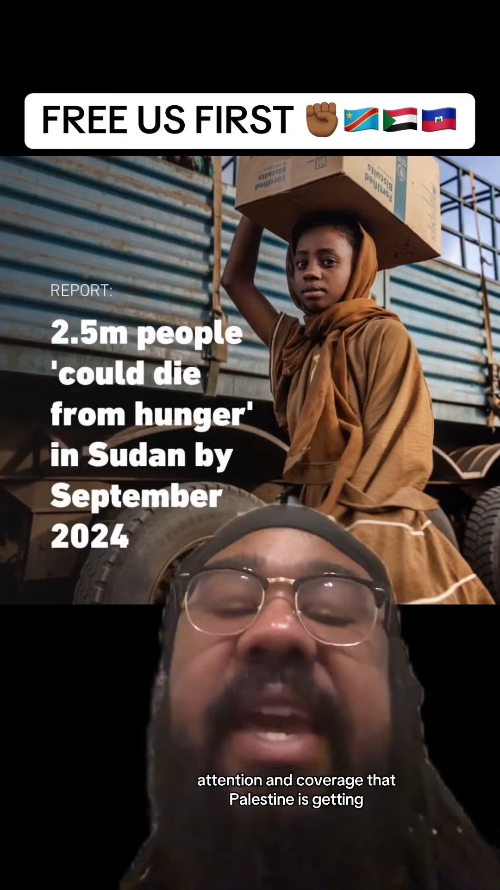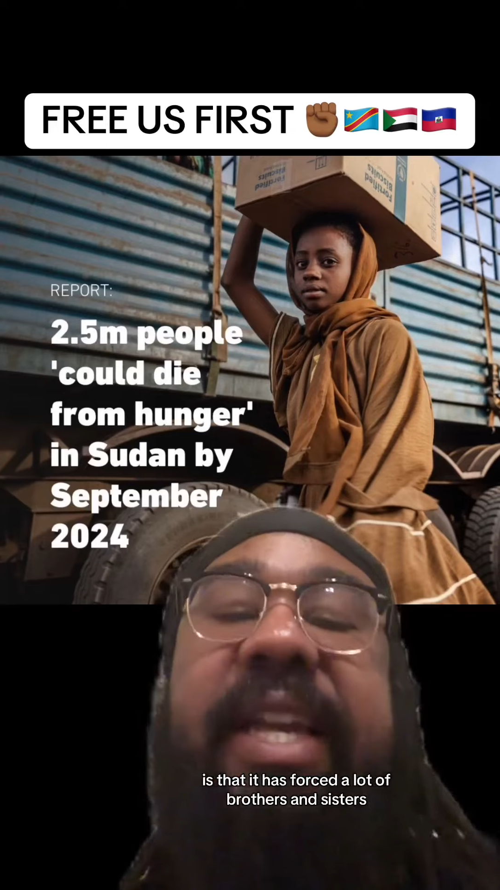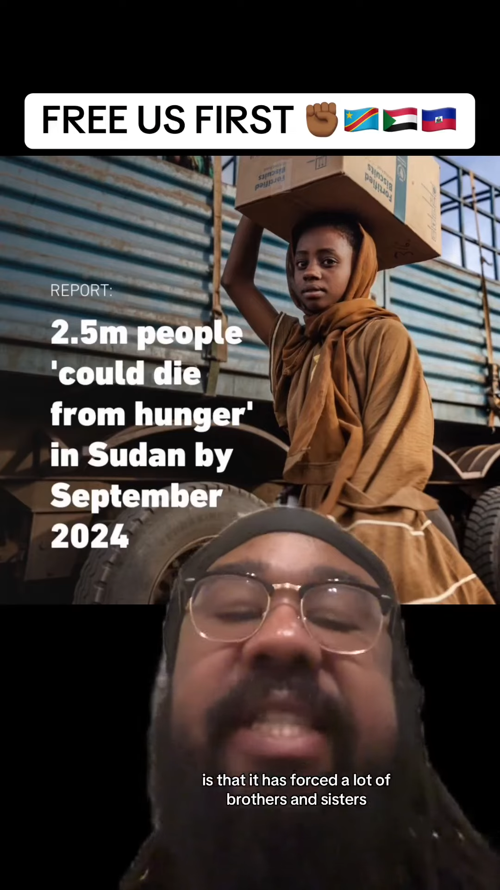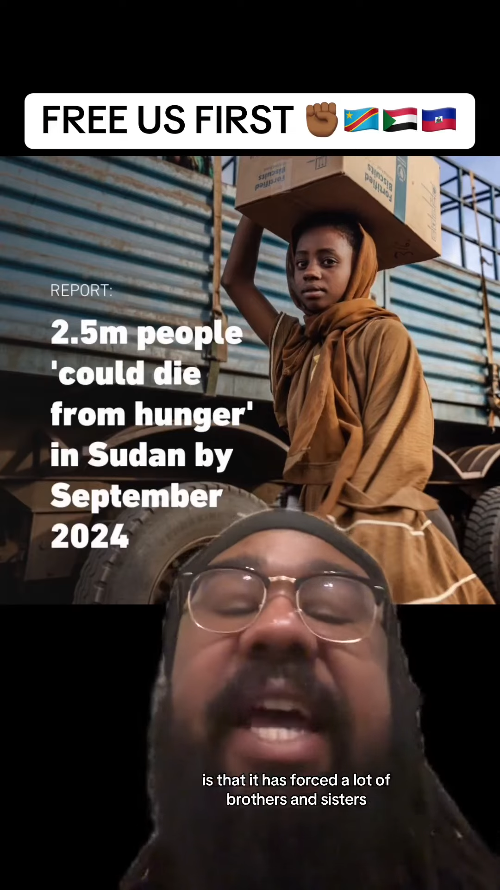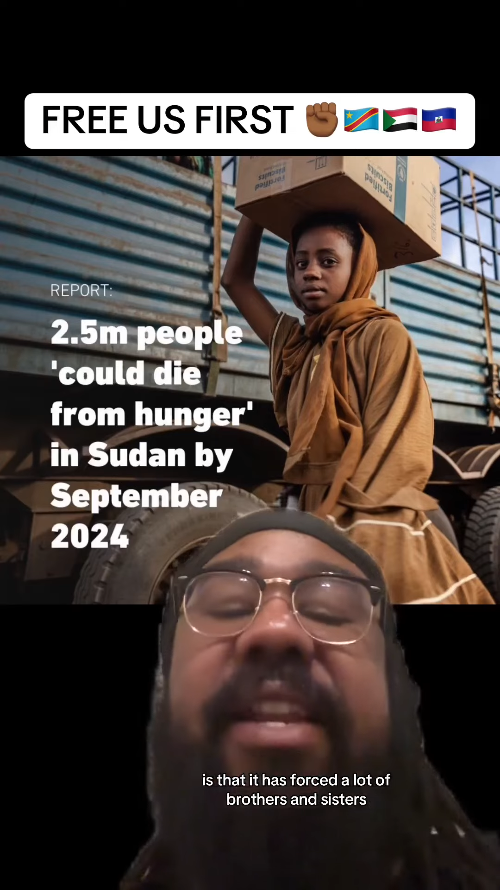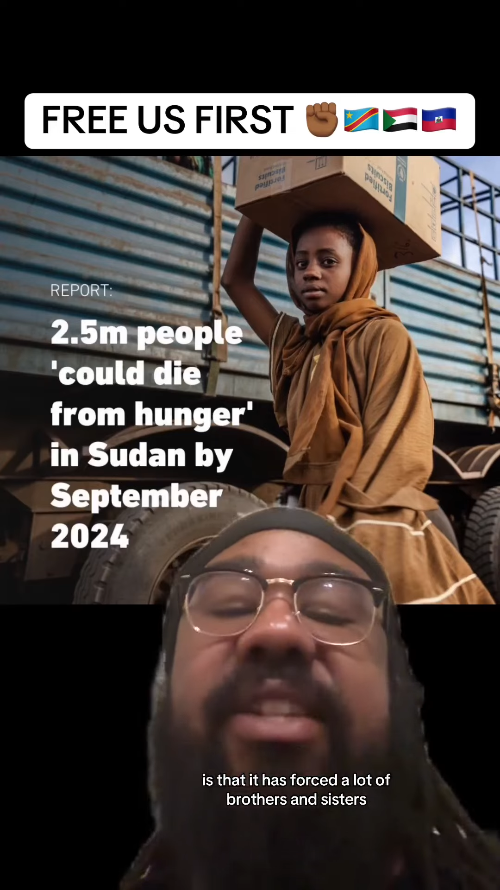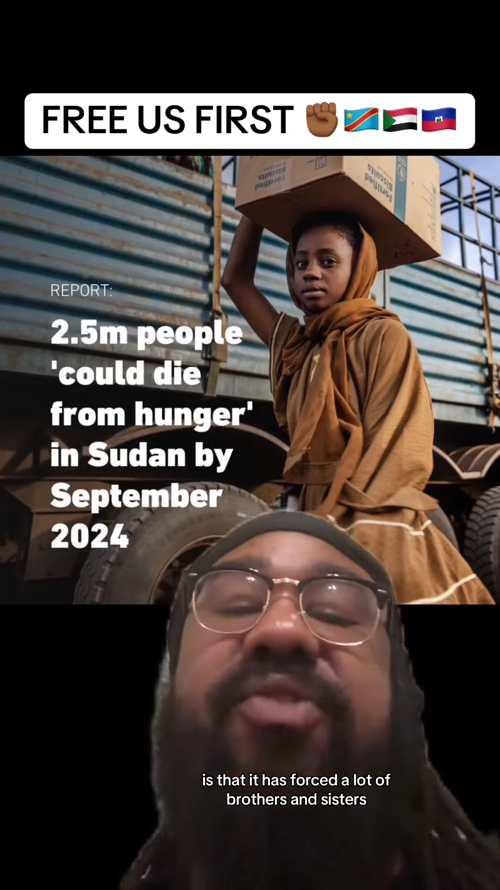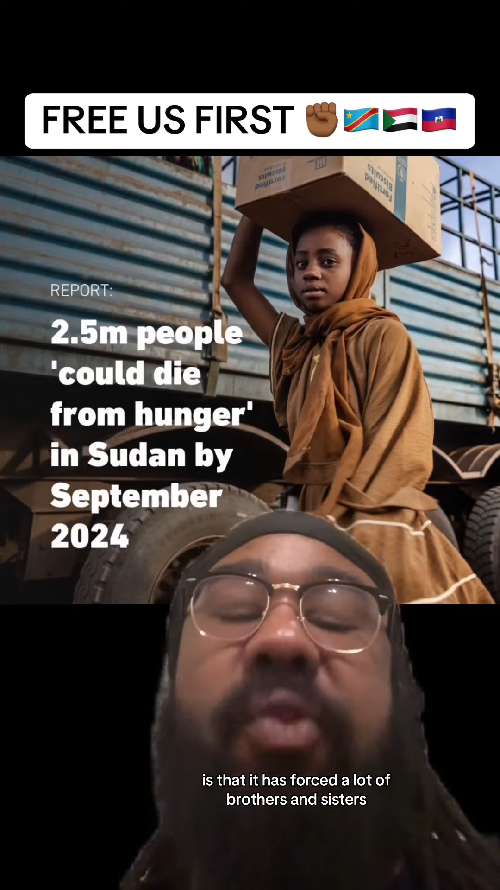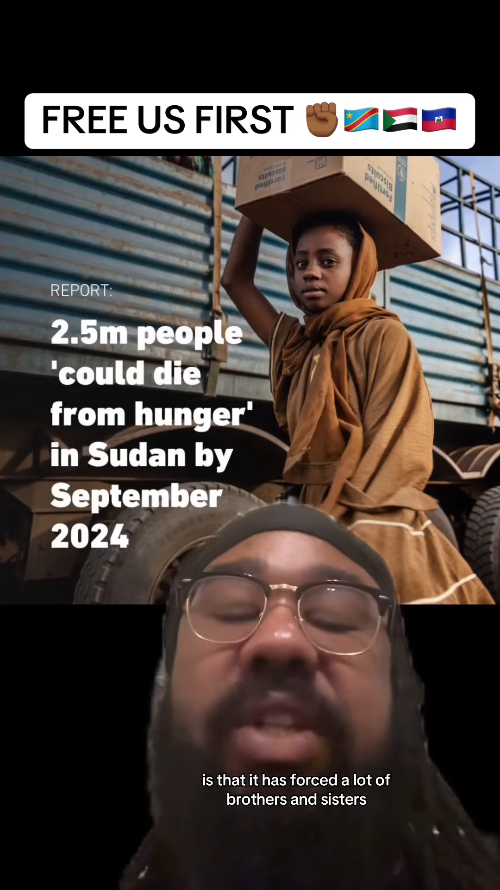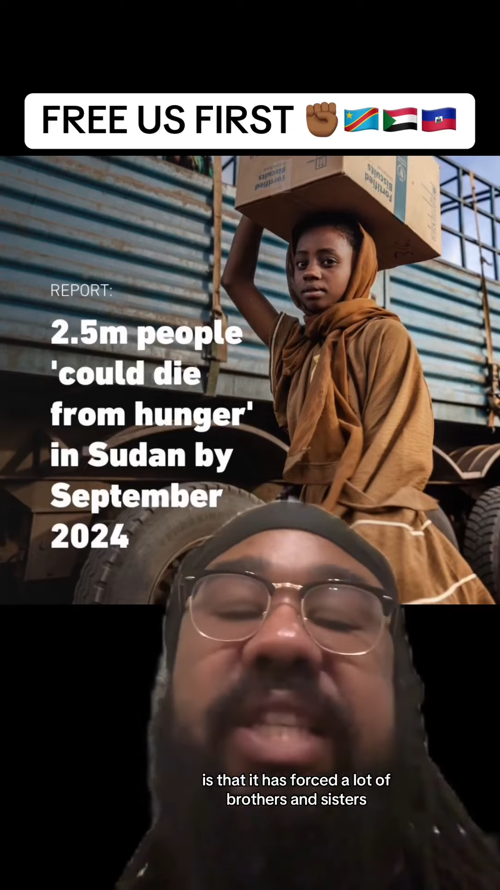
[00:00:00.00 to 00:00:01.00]
is that it
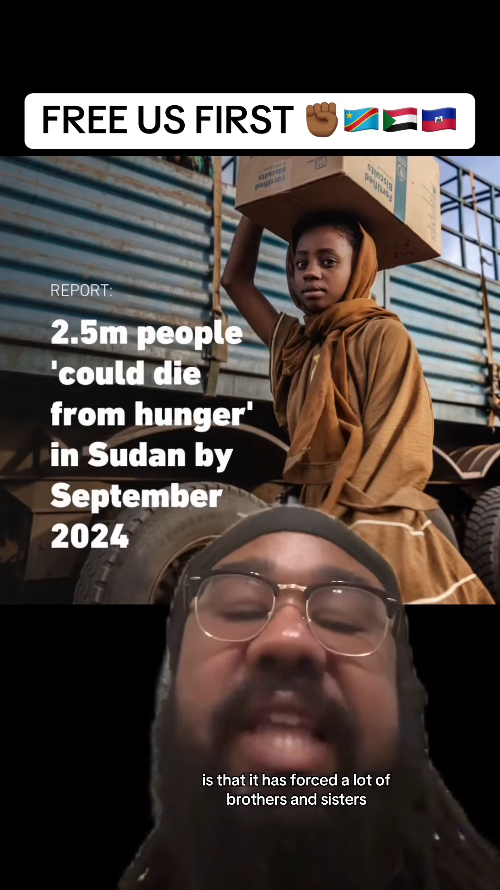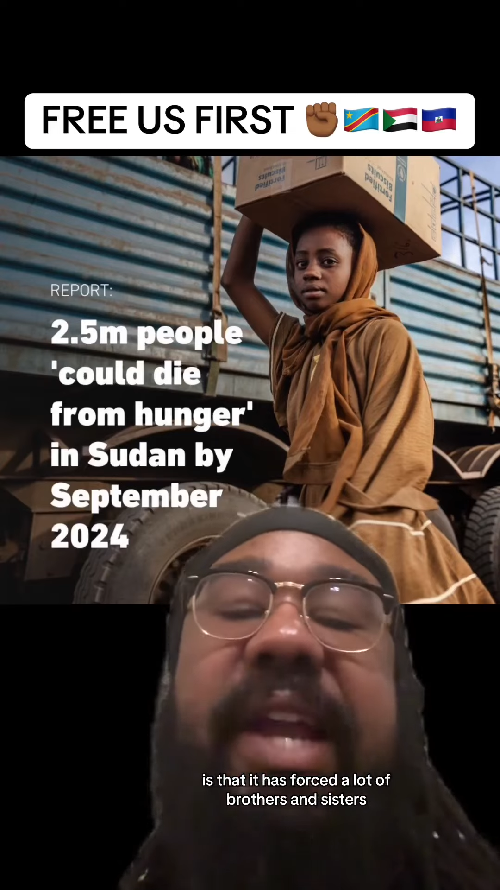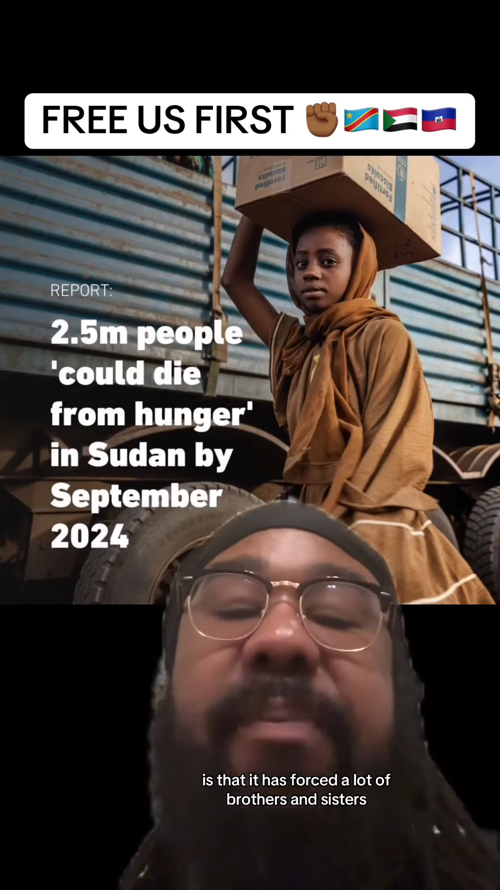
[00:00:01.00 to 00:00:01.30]
has forced a lot